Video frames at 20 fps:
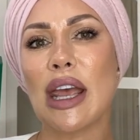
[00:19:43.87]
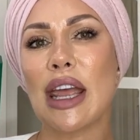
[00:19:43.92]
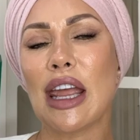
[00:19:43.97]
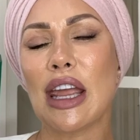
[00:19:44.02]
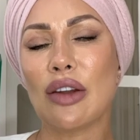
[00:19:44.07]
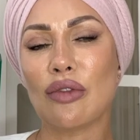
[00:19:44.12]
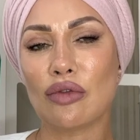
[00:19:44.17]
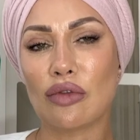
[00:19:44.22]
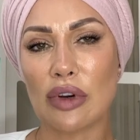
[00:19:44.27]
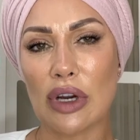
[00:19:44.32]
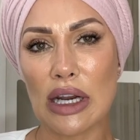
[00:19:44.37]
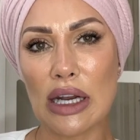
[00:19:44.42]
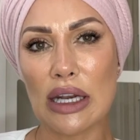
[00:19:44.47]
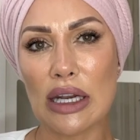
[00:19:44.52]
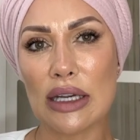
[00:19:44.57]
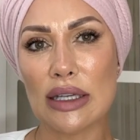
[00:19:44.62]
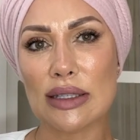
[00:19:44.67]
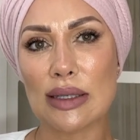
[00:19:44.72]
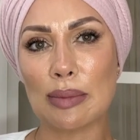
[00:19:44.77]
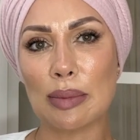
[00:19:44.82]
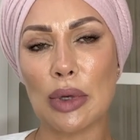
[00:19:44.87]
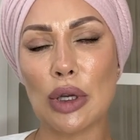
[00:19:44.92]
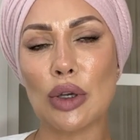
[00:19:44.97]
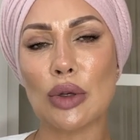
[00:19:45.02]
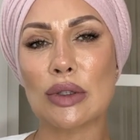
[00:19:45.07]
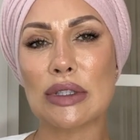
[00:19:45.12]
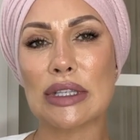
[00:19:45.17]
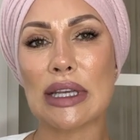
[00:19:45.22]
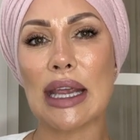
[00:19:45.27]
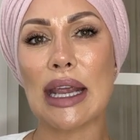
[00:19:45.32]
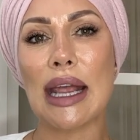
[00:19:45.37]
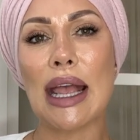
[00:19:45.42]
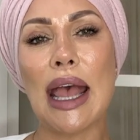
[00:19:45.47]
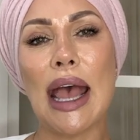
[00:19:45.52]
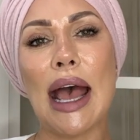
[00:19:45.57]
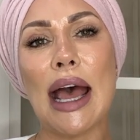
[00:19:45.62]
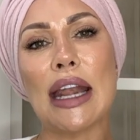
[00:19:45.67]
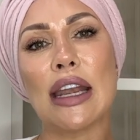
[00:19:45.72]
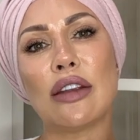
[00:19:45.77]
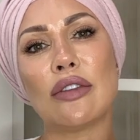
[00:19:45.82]
It really is a beauty,
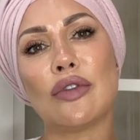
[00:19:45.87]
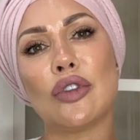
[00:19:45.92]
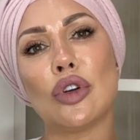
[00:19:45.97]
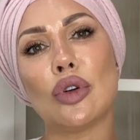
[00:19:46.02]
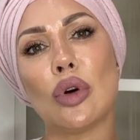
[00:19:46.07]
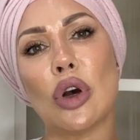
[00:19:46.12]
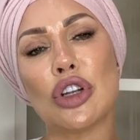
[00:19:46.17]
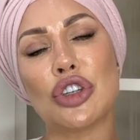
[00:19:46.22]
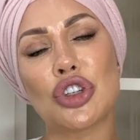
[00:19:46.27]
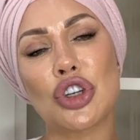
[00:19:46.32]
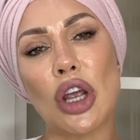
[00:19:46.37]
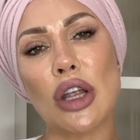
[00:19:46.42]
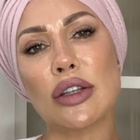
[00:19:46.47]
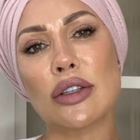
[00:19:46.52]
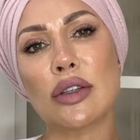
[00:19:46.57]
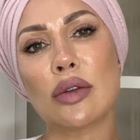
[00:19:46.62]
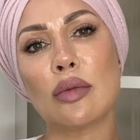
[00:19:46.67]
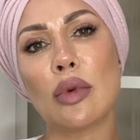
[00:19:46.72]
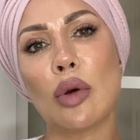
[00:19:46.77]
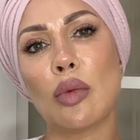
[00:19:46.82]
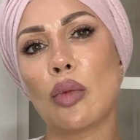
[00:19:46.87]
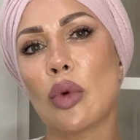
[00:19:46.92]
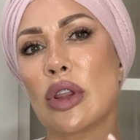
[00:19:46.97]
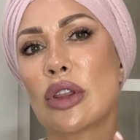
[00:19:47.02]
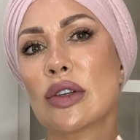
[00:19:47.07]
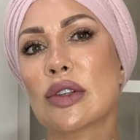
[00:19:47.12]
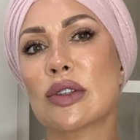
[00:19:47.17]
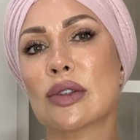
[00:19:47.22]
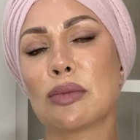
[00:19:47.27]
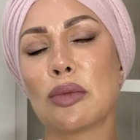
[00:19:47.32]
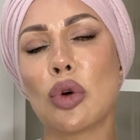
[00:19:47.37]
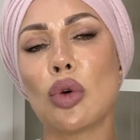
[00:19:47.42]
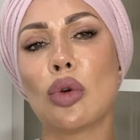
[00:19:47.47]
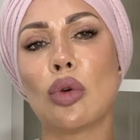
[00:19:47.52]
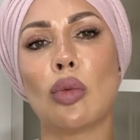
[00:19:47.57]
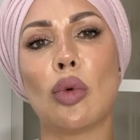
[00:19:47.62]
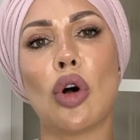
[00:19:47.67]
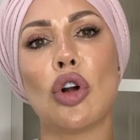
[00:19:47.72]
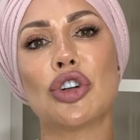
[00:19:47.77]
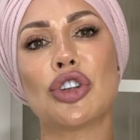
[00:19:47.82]
and if you're a gentleman with a smaller
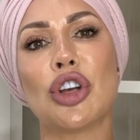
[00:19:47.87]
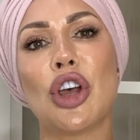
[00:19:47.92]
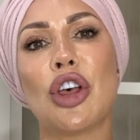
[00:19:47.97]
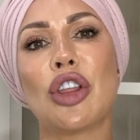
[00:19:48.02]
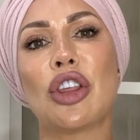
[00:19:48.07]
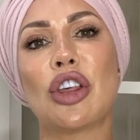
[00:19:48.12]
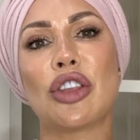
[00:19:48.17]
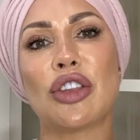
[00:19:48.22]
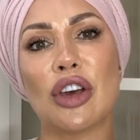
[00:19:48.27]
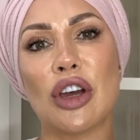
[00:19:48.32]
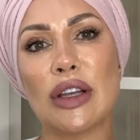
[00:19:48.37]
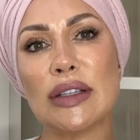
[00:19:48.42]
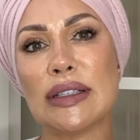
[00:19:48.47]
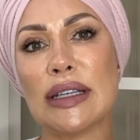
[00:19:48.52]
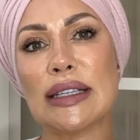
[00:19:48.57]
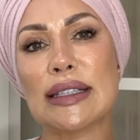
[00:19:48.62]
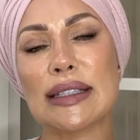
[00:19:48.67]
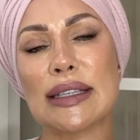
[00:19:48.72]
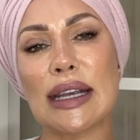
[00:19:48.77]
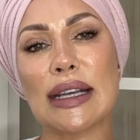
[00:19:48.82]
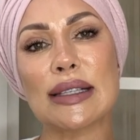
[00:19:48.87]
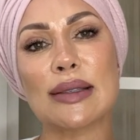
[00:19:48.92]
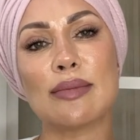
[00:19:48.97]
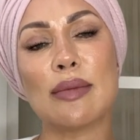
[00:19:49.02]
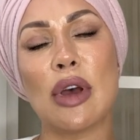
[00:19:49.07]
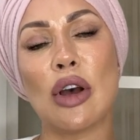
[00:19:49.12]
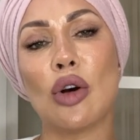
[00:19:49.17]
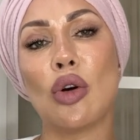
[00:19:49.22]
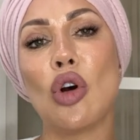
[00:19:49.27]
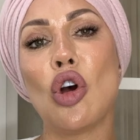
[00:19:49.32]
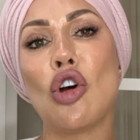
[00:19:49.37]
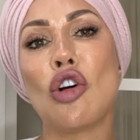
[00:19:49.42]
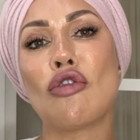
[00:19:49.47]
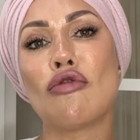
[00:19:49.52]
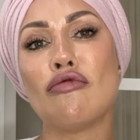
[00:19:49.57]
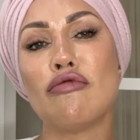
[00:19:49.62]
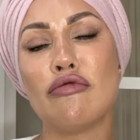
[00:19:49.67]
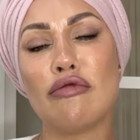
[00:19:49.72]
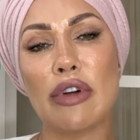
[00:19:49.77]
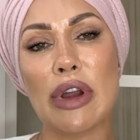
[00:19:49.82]
watch, the 36mm
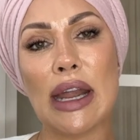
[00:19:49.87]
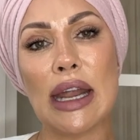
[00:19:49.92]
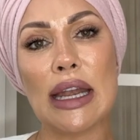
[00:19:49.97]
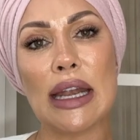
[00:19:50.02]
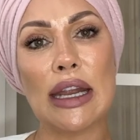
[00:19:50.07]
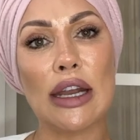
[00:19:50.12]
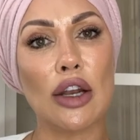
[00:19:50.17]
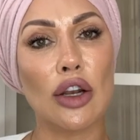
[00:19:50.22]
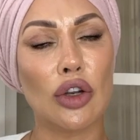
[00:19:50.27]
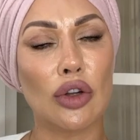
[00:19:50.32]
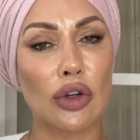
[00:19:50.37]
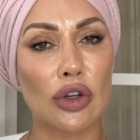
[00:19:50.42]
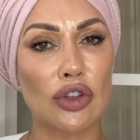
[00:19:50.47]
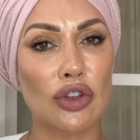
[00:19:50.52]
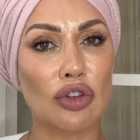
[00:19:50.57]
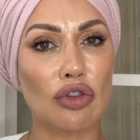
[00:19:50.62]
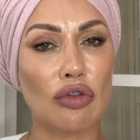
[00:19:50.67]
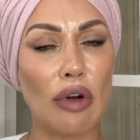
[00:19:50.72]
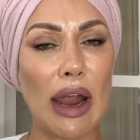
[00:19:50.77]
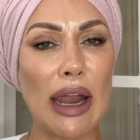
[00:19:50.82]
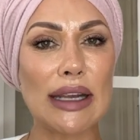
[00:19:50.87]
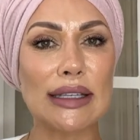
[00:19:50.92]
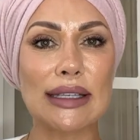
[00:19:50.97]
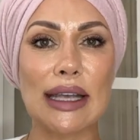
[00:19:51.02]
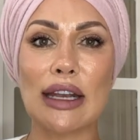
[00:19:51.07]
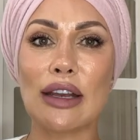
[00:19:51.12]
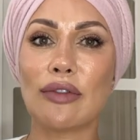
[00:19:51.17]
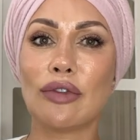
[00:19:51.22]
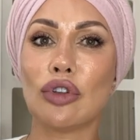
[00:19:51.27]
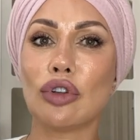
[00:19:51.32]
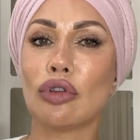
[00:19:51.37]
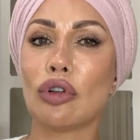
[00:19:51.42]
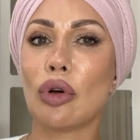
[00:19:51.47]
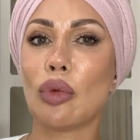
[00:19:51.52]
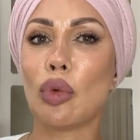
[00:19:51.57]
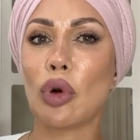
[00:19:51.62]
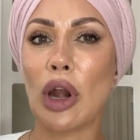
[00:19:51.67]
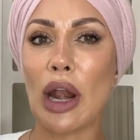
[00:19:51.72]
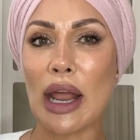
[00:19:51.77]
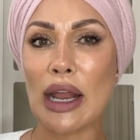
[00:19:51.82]
really looks great. And if you're
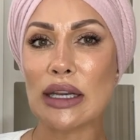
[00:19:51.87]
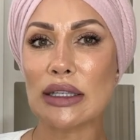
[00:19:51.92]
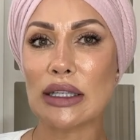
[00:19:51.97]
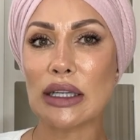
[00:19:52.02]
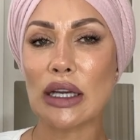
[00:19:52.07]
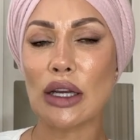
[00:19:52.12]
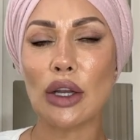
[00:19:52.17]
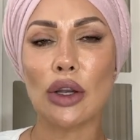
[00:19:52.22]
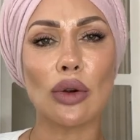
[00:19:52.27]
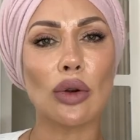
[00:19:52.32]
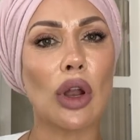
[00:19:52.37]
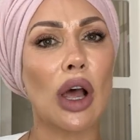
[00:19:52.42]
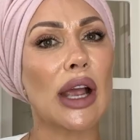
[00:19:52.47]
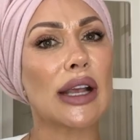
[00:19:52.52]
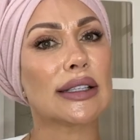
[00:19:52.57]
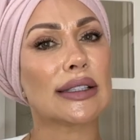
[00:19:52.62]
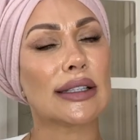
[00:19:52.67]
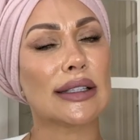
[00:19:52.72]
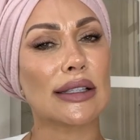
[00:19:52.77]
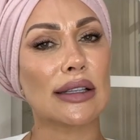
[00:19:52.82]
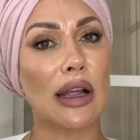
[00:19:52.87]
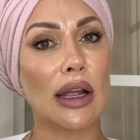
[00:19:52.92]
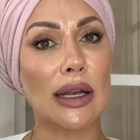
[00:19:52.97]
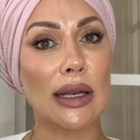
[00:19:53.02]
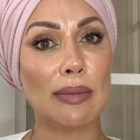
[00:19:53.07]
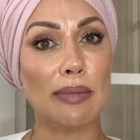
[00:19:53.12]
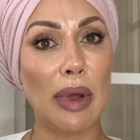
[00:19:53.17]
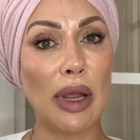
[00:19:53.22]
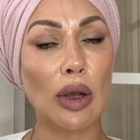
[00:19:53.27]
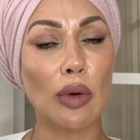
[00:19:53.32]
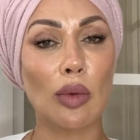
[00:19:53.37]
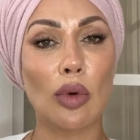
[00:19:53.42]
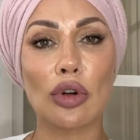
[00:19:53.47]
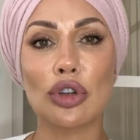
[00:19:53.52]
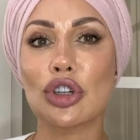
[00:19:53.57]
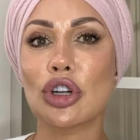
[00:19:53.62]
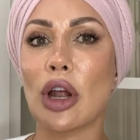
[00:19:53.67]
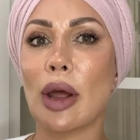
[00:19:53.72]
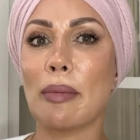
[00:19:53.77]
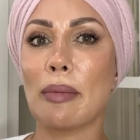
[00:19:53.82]
a lady who likes a slightly bigger
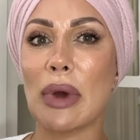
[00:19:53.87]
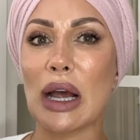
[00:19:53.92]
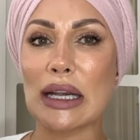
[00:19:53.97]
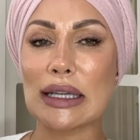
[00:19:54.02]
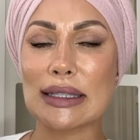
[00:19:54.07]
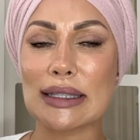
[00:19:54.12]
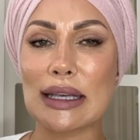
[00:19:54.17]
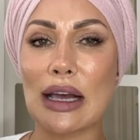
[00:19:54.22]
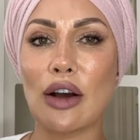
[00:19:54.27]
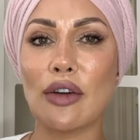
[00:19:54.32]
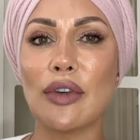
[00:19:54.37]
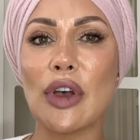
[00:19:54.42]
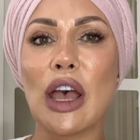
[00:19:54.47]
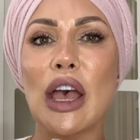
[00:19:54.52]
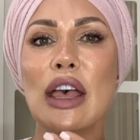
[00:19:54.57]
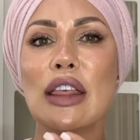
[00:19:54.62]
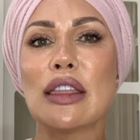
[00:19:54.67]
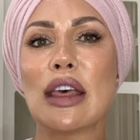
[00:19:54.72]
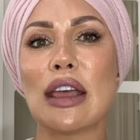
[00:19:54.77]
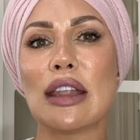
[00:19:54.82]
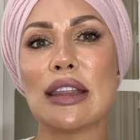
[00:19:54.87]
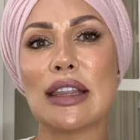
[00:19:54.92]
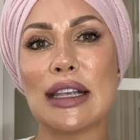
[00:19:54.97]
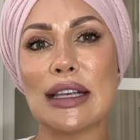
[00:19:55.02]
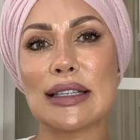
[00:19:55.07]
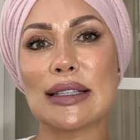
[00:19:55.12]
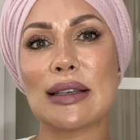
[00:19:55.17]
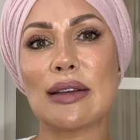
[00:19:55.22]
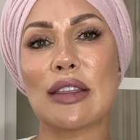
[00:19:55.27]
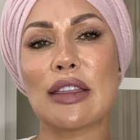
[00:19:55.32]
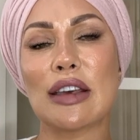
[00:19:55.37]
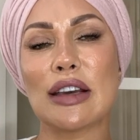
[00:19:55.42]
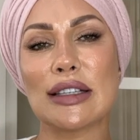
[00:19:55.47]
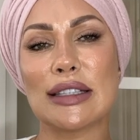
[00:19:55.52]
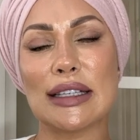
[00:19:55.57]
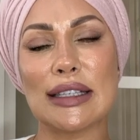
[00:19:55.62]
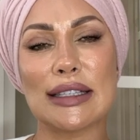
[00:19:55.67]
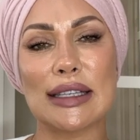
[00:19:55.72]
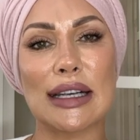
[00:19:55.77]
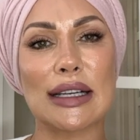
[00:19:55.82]
watch like myself, then this
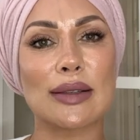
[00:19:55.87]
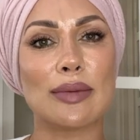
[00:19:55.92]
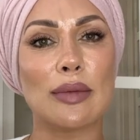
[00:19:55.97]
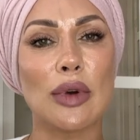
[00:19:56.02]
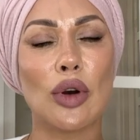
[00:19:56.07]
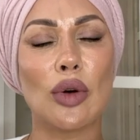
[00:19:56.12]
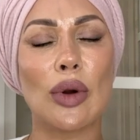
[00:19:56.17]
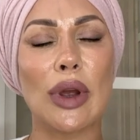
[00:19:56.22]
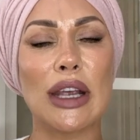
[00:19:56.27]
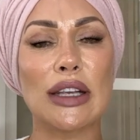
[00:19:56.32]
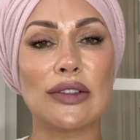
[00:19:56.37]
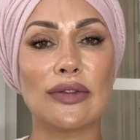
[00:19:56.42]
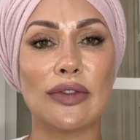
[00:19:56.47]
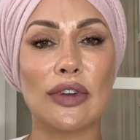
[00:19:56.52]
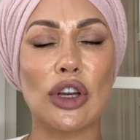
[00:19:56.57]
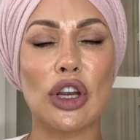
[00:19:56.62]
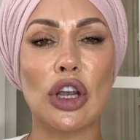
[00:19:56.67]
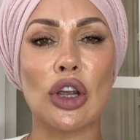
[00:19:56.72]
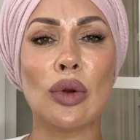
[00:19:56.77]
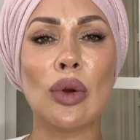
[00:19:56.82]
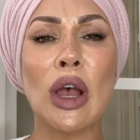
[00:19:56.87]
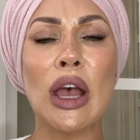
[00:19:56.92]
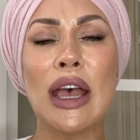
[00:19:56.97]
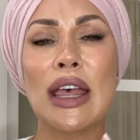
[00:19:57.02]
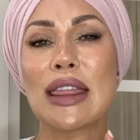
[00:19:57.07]
36mm is for you.